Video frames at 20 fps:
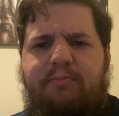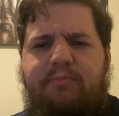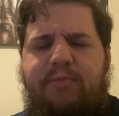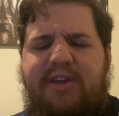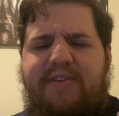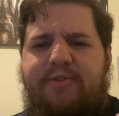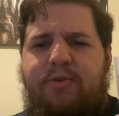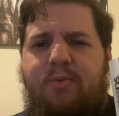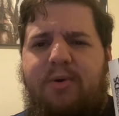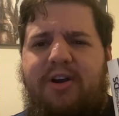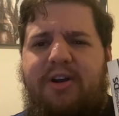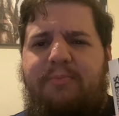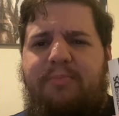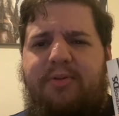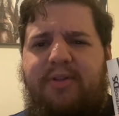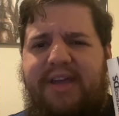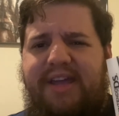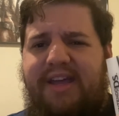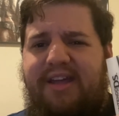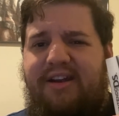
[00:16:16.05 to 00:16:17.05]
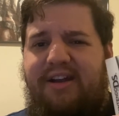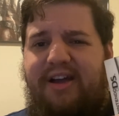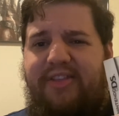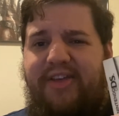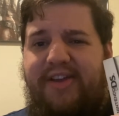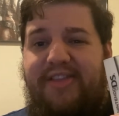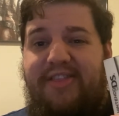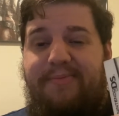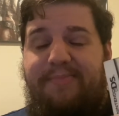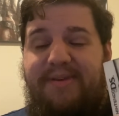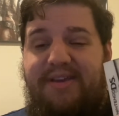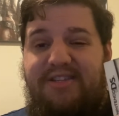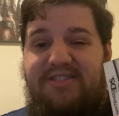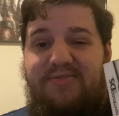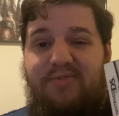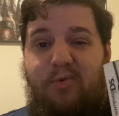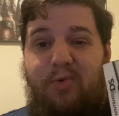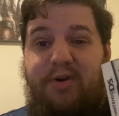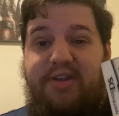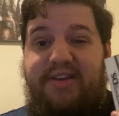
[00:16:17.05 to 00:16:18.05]
If you want to play it on like the
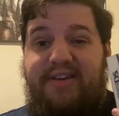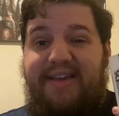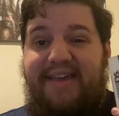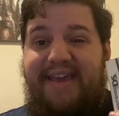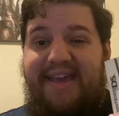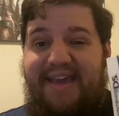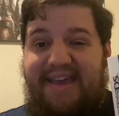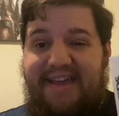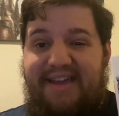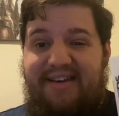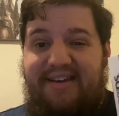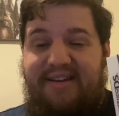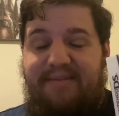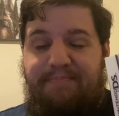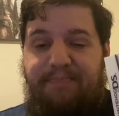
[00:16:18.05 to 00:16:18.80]
PS4, you can't.